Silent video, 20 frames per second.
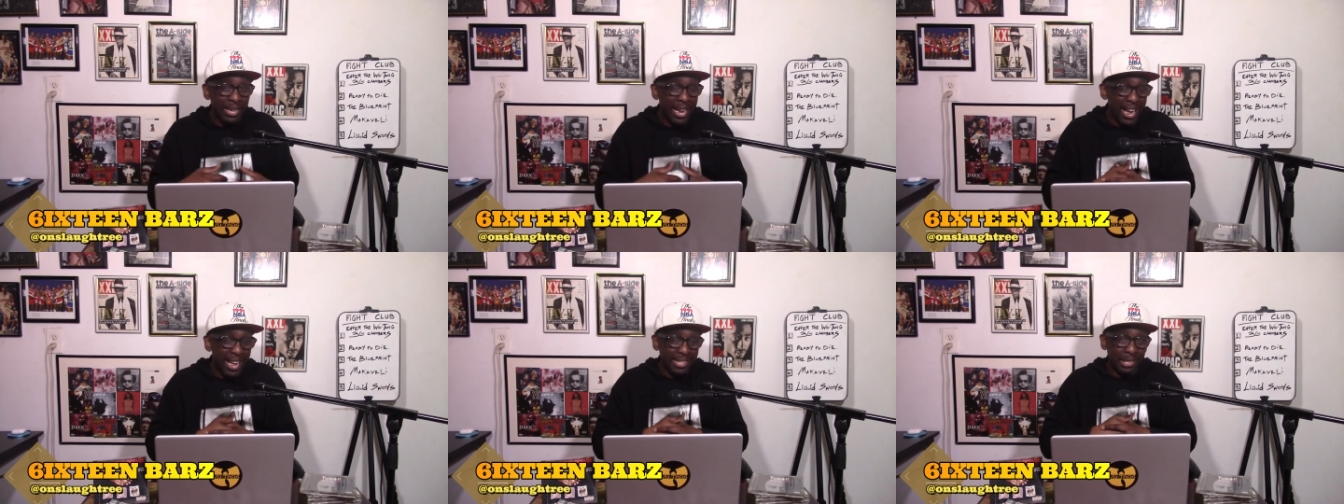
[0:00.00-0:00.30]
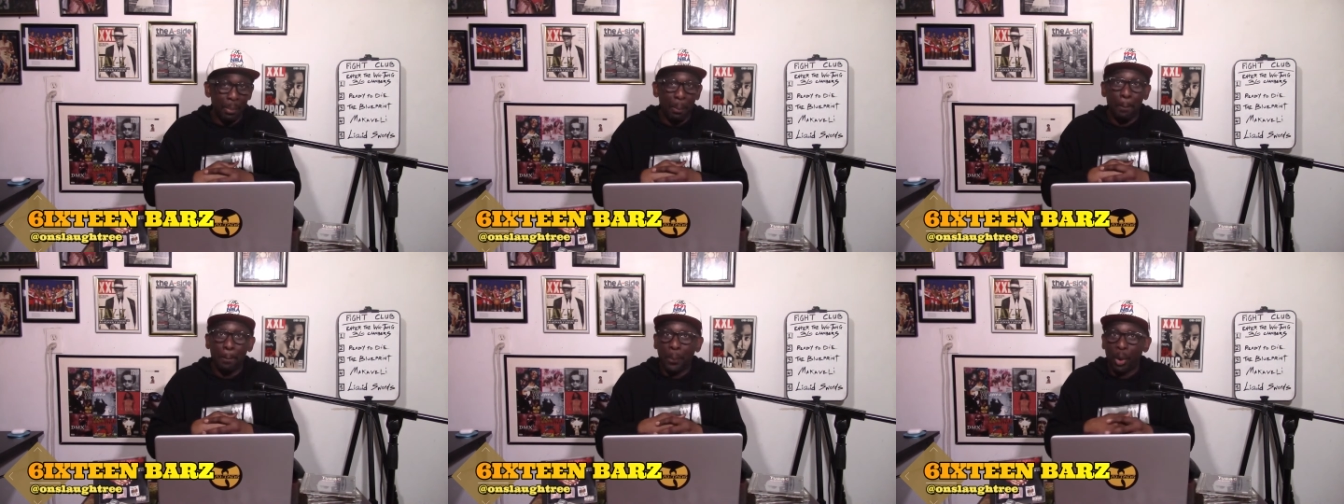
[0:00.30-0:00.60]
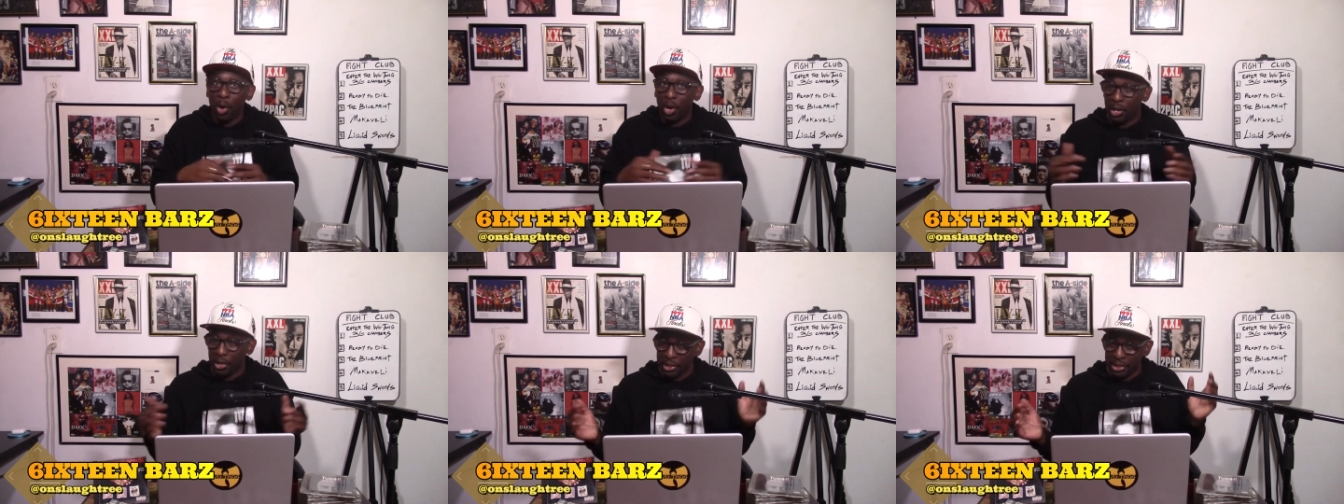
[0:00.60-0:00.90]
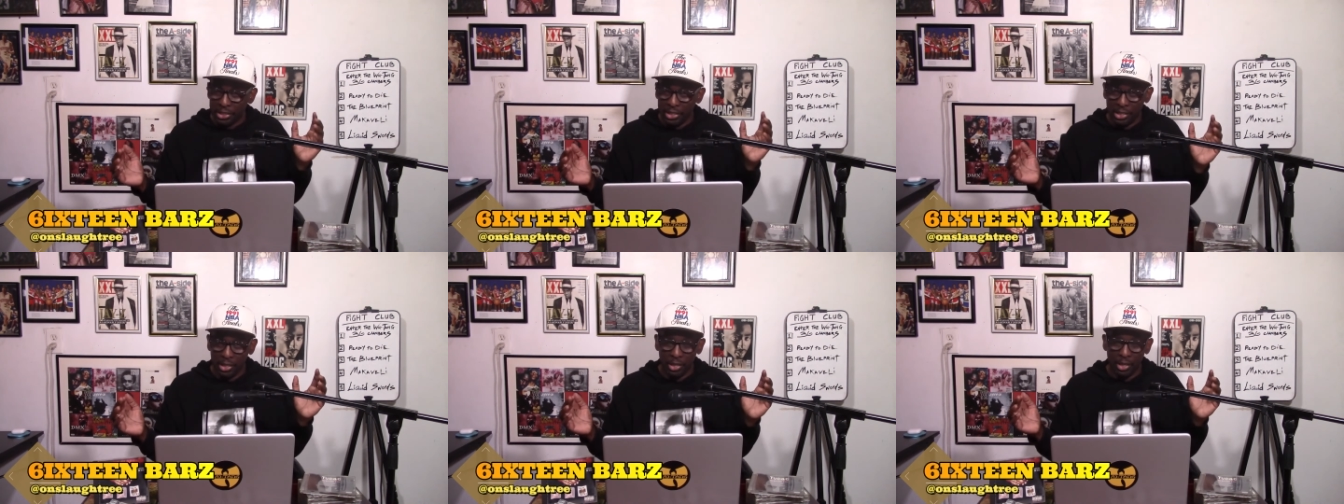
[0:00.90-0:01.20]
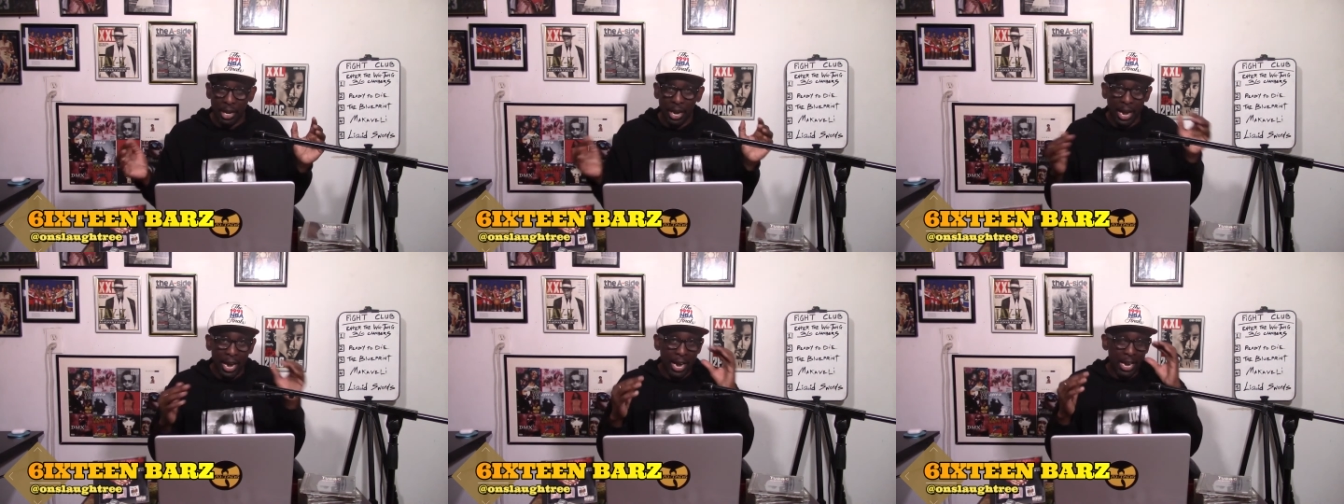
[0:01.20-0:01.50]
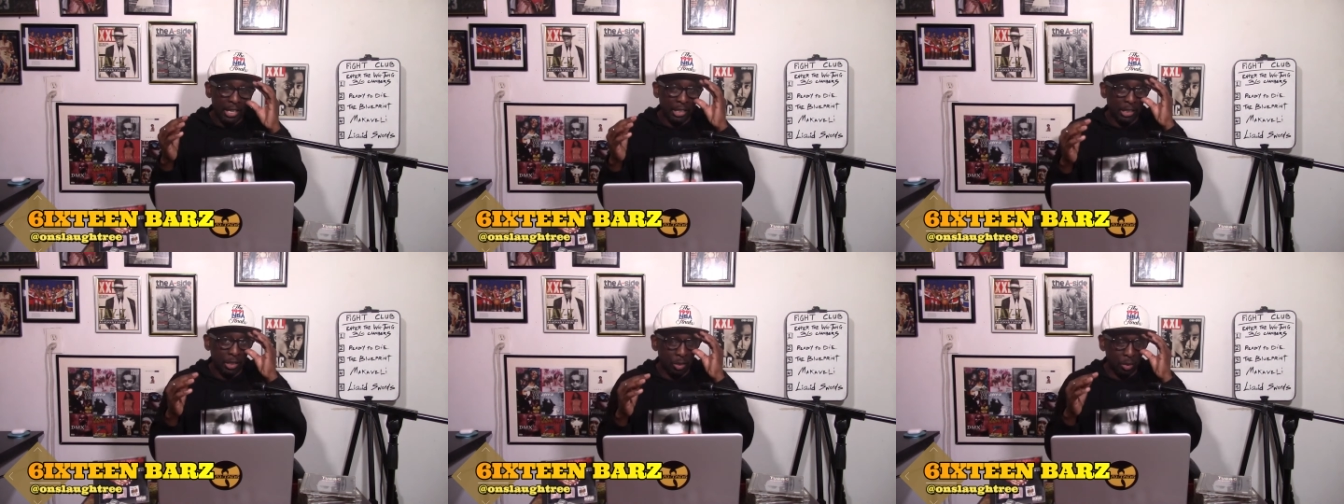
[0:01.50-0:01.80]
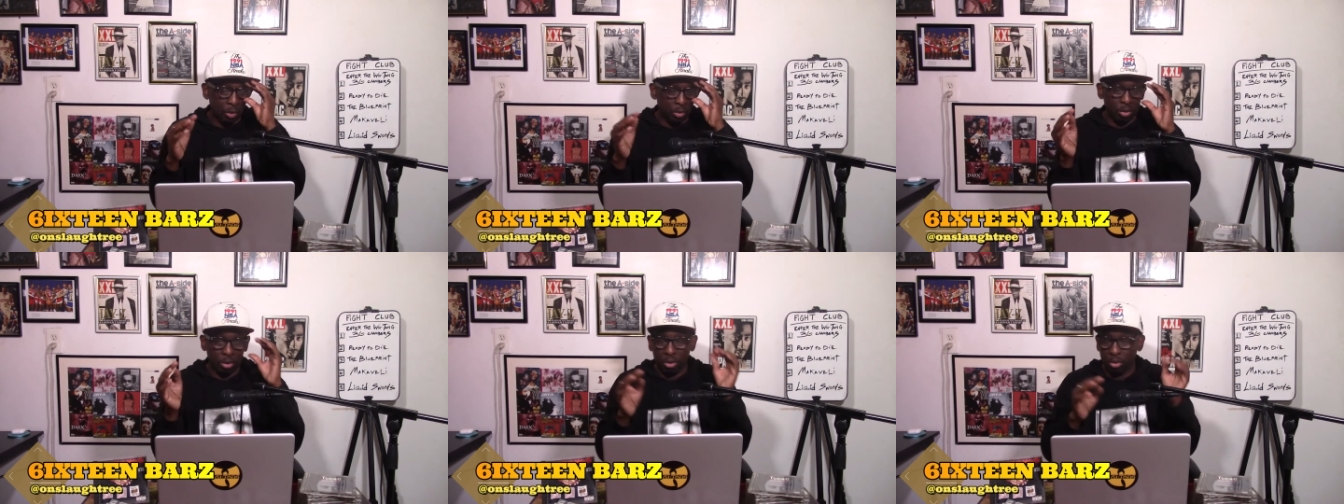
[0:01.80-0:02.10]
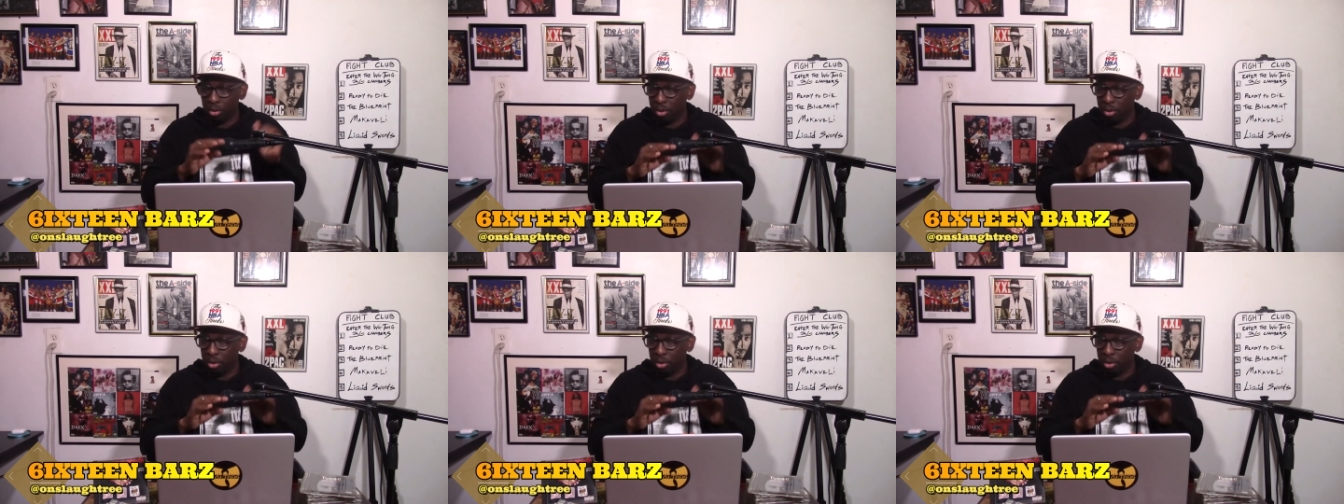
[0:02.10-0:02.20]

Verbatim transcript: That's ballsy. All right. So